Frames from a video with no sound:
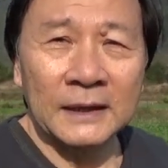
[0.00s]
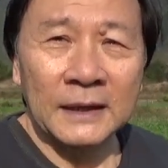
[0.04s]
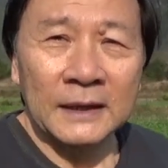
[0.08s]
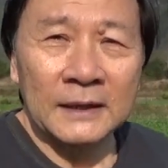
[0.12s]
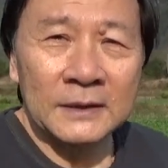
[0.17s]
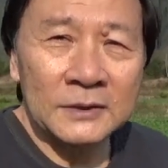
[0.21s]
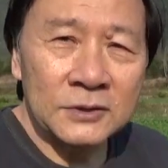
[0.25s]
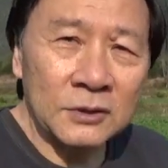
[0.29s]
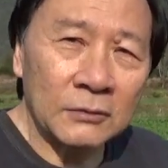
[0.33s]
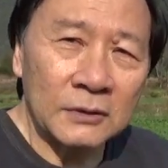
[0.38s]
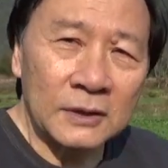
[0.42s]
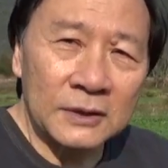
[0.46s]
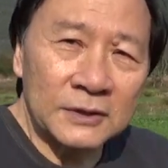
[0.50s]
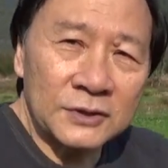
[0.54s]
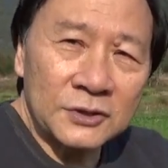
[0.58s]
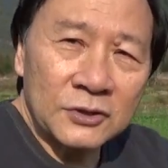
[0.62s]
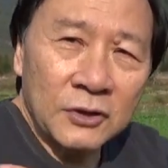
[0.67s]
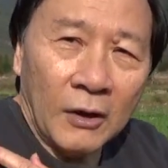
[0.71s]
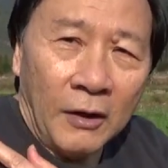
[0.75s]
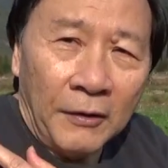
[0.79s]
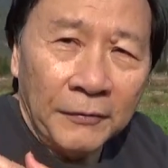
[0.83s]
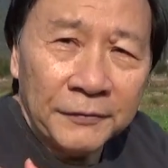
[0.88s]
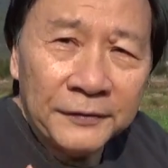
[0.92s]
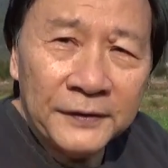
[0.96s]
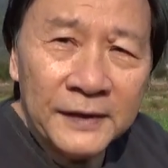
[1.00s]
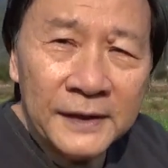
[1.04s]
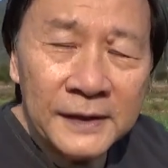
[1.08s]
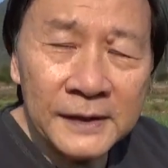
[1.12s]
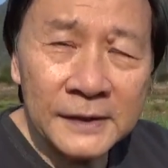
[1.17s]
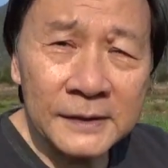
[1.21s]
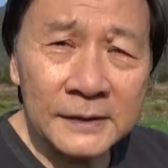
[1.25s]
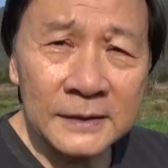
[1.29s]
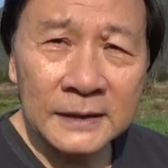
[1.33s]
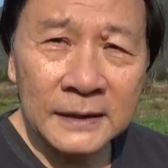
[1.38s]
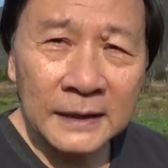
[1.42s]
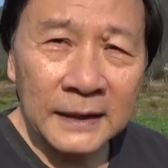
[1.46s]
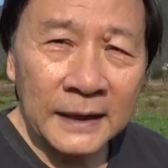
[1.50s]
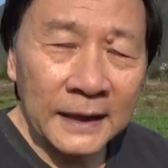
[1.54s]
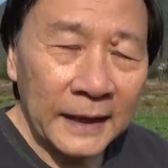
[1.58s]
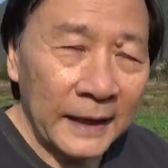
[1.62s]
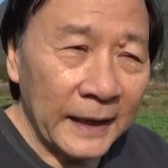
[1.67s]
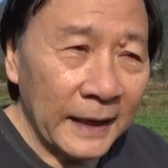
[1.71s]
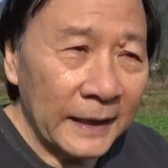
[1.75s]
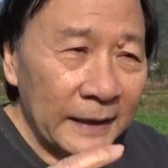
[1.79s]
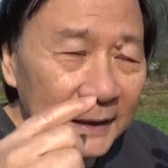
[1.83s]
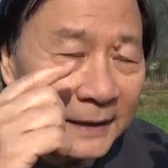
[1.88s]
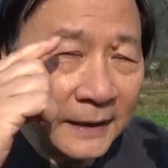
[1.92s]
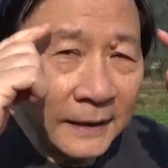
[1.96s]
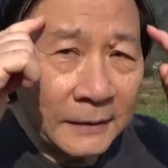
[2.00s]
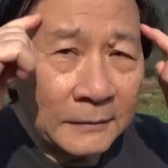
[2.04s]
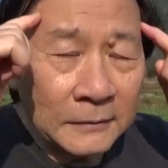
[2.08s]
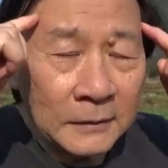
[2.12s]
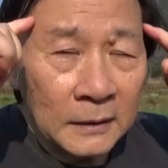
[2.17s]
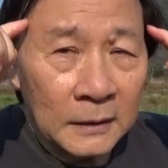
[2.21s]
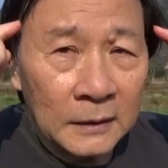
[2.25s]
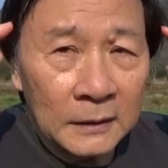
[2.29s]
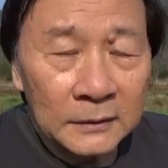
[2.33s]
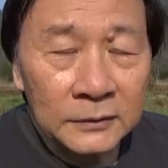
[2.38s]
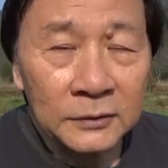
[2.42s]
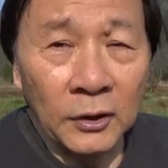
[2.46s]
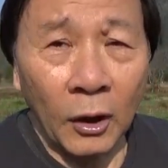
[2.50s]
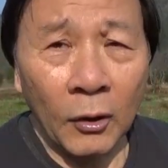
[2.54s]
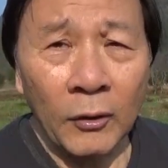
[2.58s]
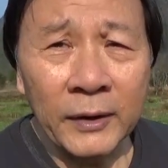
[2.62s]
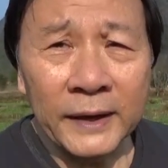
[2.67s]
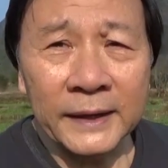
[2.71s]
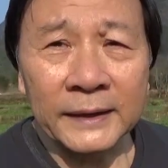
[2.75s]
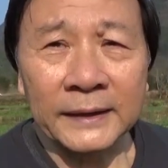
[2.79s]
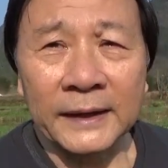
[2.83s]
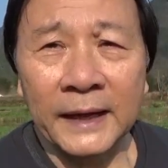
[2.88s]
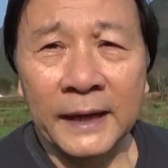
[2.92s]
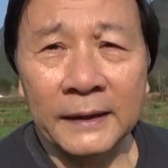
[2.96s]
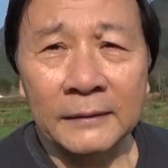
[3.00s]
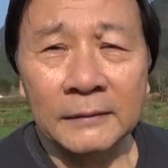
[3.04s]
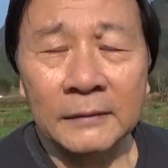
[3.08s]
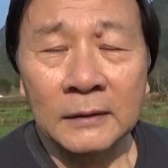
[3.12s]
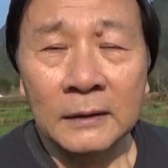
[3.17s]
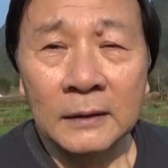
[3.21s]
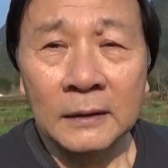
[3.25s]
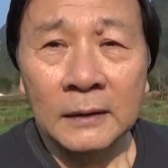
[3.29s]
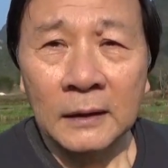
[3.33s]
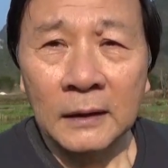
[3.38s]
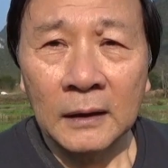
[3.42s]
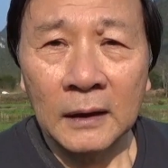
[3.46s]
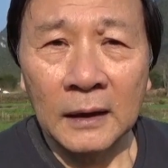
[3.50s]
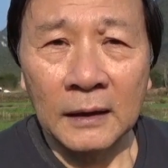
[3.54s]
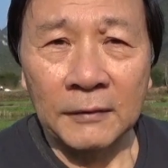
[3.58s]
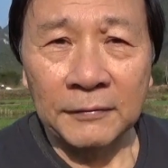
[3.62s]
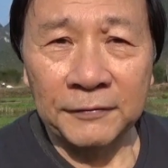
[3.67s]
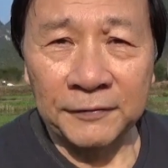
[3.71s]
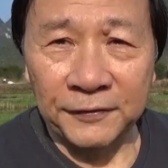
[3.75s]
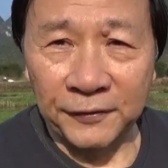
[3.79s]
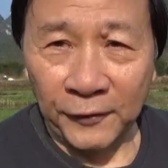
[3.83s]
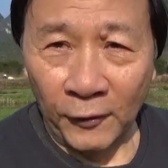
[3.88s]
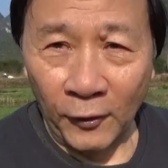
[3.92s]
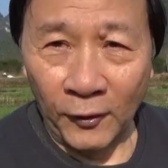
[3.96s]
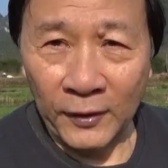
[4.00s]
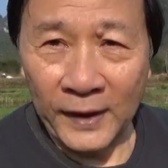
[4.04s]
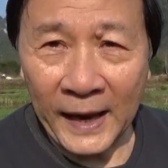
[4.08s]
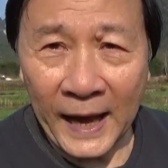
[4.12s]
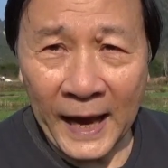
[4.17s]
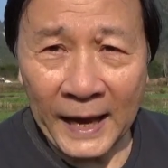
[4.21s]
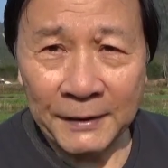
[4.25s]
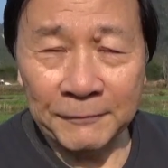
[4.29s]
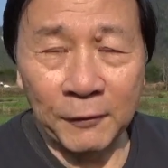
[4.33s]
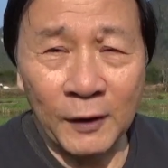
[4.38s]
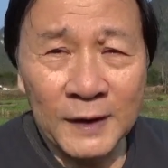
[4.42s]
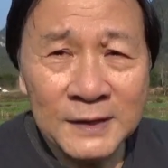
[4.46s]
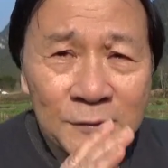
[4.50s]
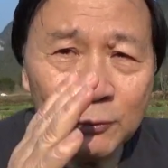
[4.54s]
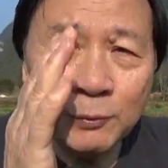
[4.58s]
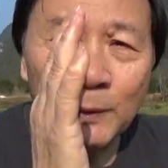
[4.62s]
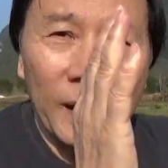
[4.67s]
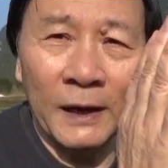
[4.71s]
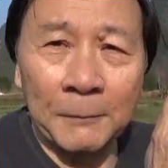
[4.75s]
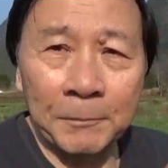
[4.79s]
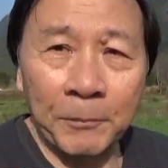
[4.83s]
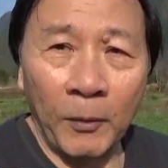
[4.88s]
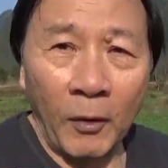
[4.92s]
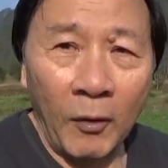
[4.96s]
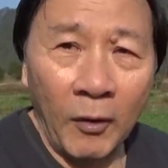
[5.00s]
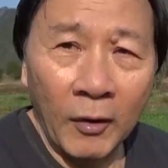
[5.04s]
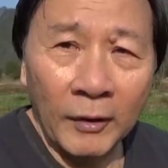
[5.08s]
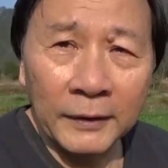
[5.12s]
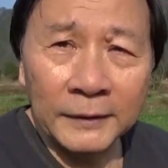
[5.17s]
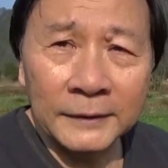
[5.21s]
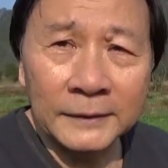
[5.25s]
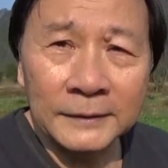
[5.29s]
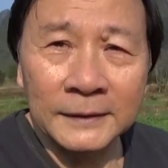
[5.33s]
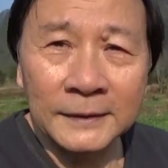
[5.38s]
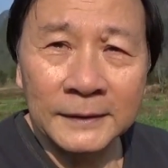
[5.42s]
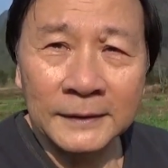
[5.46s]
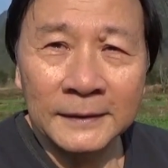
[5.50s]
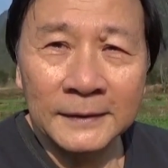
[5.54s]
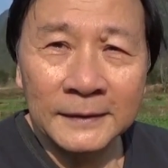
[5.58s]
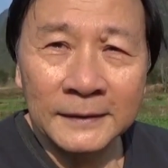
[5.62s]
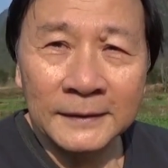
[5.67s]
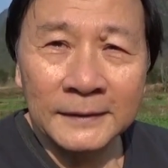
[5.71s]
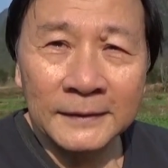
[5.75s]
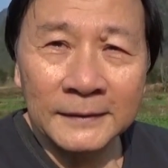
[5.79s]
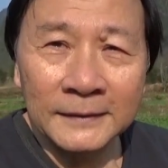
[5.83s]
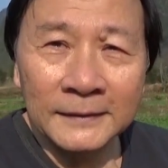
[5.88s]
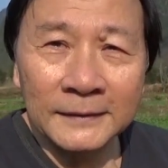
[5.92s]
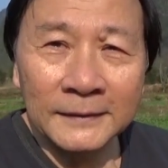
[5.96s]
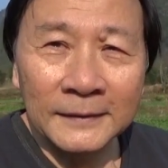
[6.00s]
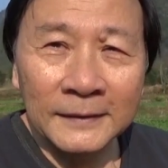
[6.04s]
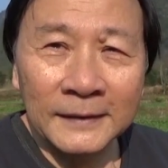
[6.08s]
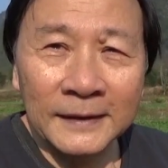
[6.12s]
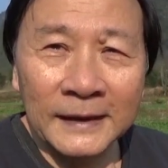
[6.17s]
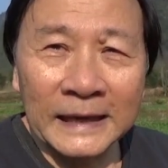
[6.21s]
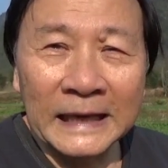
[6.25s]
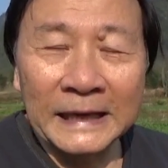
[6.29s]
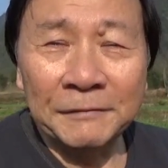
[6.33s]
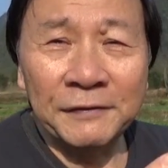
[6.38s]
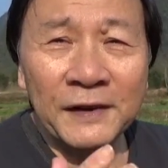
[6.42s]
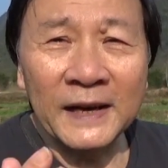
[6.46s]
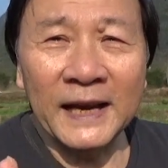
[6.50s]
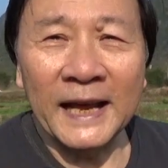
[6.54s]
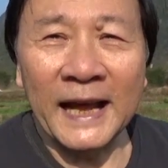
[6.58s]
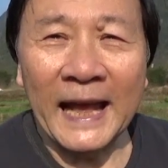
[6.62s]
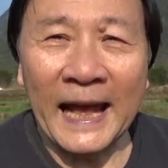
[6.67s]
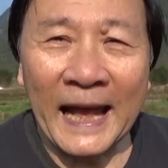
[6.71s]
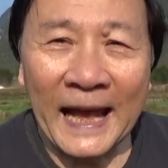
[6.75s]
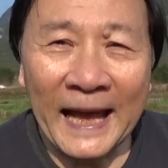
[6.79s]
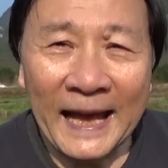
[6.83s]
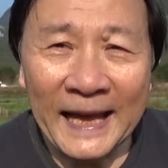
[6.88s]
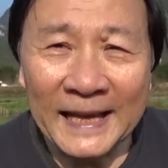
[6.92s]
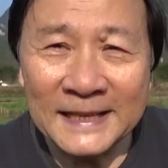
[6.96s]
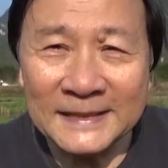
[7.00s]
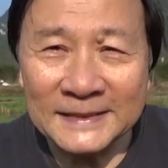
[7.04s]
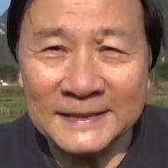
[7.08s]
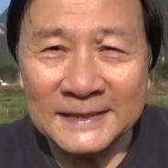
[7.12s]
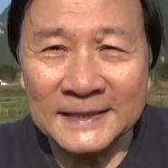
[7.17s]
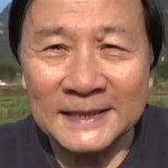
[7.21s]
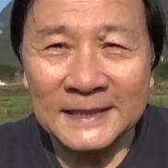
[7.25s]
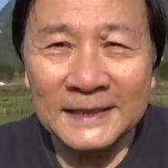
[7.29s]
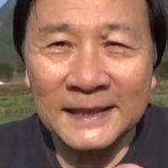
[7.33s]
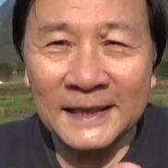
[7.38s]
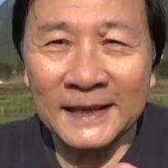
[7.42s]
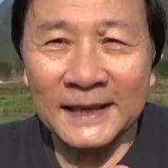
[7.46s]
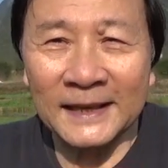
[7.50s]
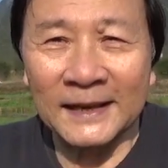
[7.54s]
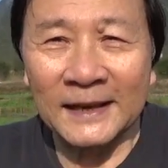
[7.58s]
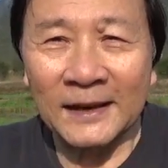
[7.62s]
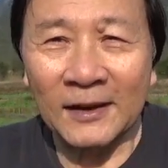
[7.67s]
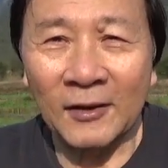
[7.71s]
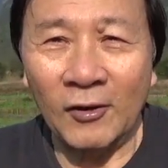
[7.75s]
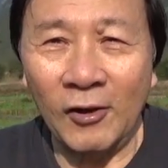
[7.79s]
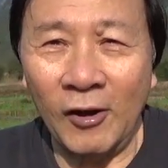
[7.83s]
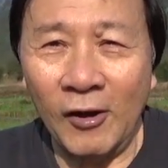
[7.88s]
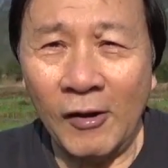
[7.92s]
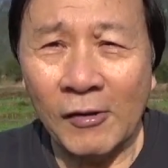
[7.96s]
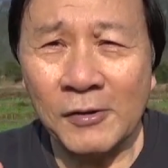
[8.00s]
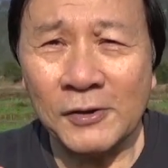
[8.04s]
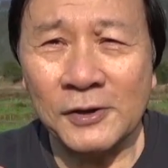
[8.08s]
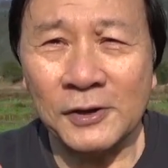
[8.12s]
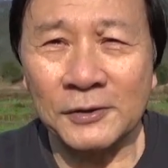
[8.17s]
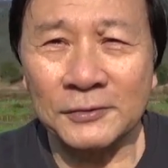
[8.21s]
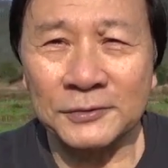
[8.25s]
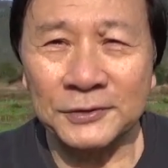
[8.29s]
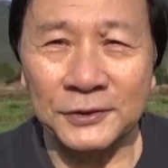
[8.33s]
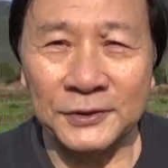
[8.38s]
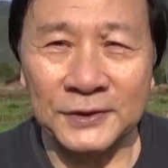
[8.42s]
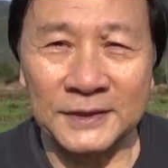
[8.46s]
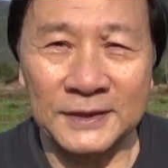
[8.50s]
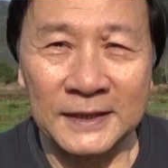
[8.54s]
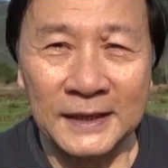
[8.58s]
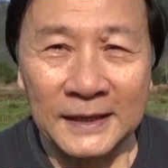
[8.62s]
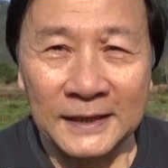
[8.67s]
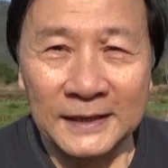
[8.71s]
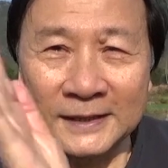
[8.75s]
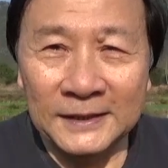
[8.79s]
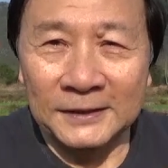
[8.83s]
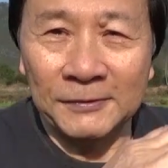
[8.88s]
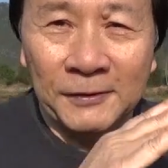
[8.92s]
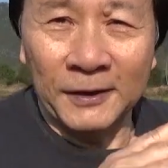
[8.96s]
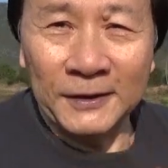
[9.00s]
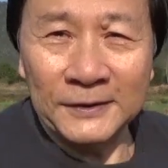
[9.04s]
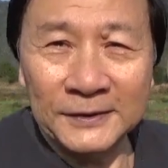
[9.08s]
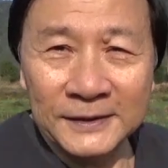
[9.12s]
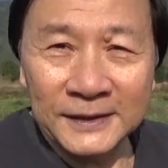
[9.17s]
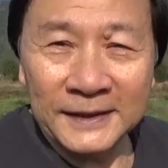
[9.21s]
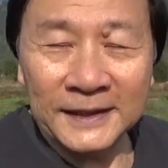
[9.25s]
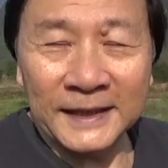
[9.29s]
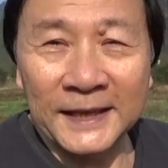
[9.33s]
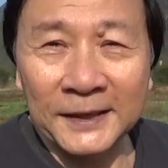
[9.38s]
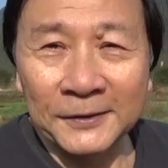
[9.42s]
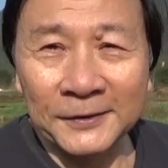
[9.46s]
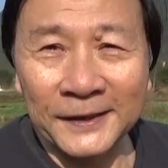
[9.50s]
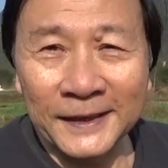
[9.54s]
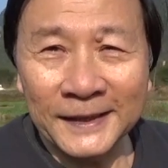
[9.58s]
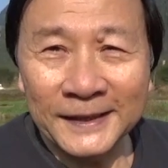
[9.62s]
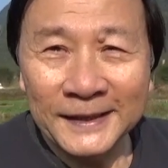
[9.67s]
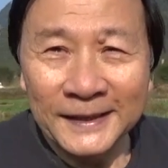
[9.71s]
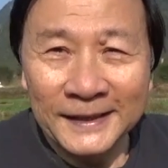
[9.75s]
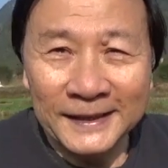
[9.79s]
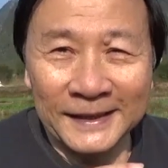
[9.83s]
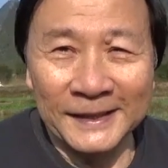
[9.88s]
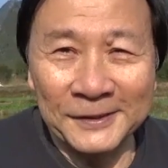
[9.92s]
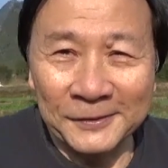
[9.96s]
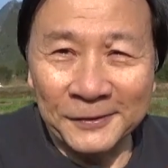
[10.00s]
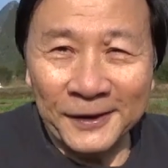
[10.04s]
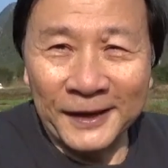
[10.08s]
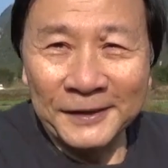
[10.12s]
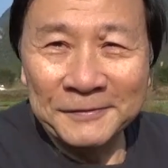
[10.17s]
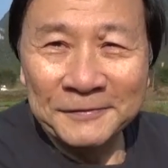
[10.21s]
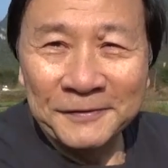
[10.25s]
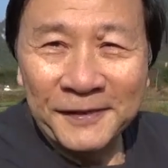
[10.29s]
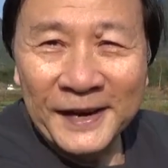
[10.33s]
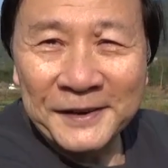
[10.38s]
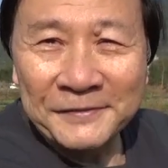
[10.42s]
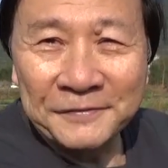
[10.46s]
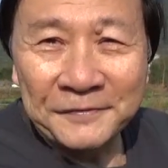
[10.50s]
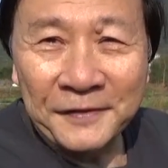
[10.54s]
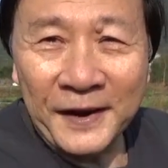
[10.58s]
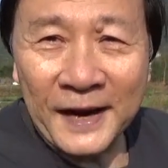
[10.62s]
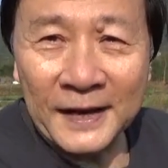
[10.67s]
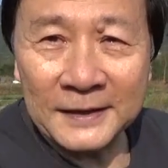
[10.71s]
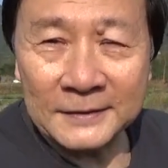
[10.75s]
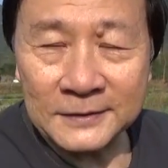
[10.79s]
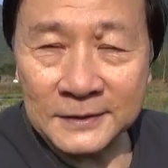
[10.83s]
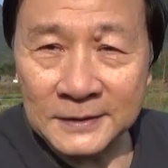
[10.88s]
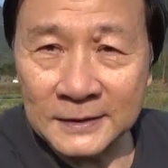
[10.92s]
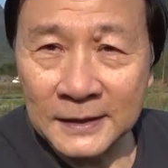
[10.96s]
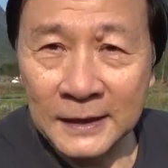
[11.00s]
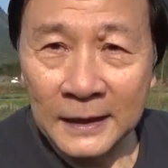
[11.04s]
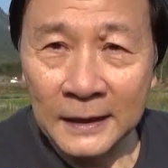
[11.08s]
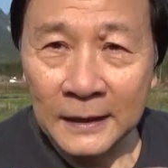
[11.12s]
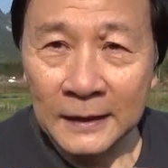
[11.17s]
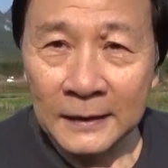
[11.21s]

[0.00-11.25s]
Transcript: So softness, and then knowing that for life, once we are born, even the ants, cockroaches, you want to kill it, you run very fast.